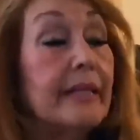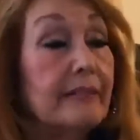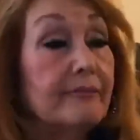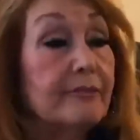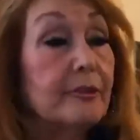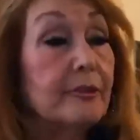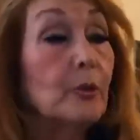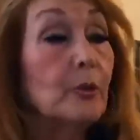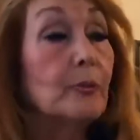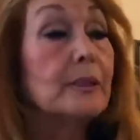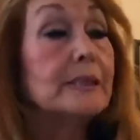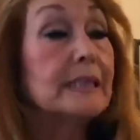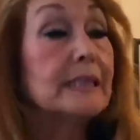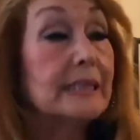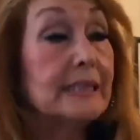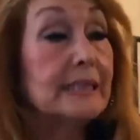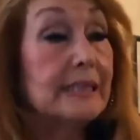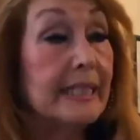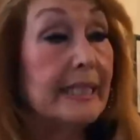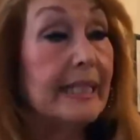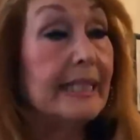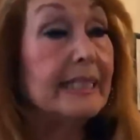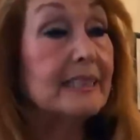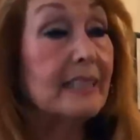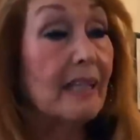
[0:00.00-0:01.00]

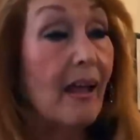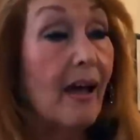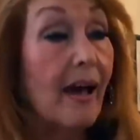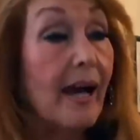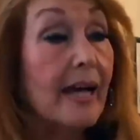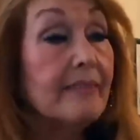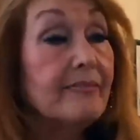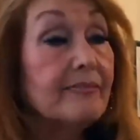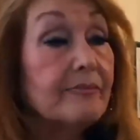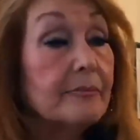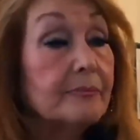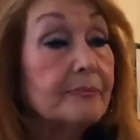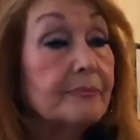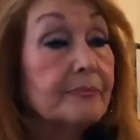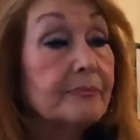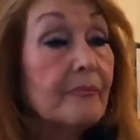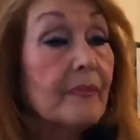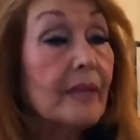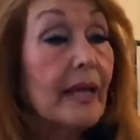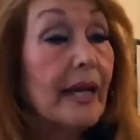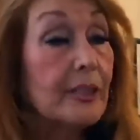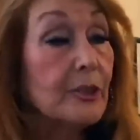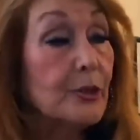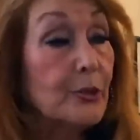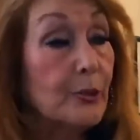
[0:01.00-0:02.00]
influences in his life.
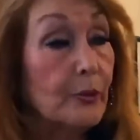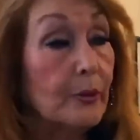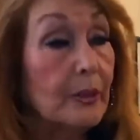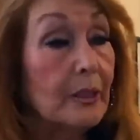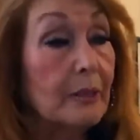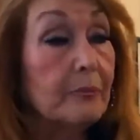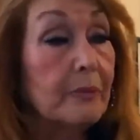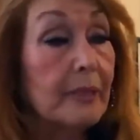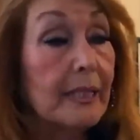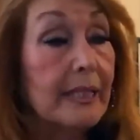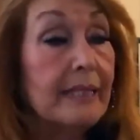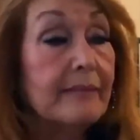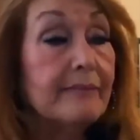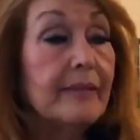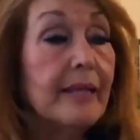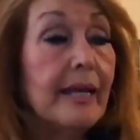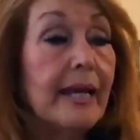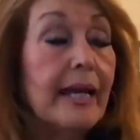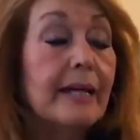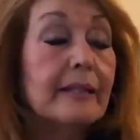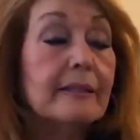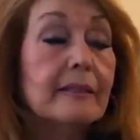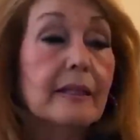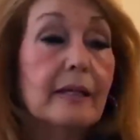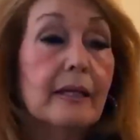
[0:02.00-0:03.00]
I truly believe
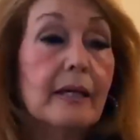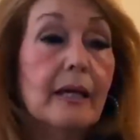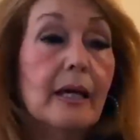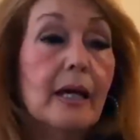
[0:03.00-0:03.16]
that.